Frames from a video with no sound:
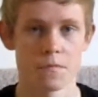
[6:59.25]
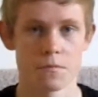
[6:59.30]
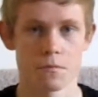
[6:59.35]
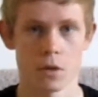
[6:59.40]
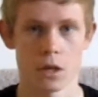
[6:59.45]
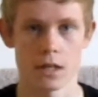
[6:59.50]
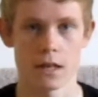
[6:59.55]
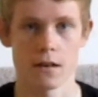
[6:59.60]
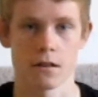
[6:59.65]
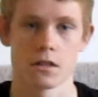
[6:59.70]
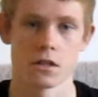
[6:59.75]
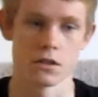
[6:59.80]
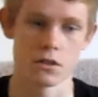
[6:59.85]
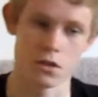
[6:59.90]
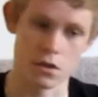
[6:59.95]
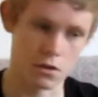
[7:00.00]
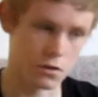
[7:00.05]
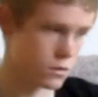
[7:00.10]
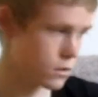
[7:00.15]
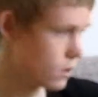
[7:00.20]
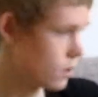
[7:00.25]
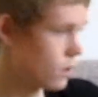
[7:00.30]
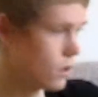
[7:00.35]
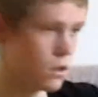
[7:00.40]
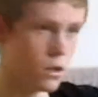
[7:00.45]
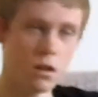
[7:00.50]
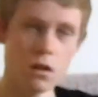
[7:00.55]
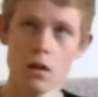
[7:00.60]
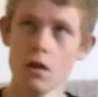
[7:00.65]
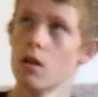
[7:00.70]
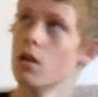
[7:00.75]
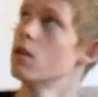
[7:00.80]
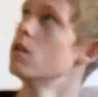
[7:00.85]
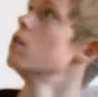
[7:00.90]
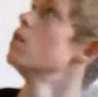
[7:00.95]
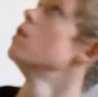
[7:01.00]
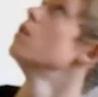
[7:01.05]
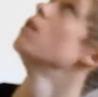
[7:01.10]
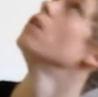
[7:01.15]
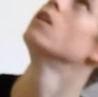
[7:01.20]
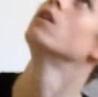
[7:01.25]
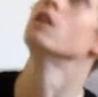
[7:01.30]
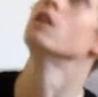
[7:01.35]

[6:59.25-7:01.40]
My character just goes, huh, huh,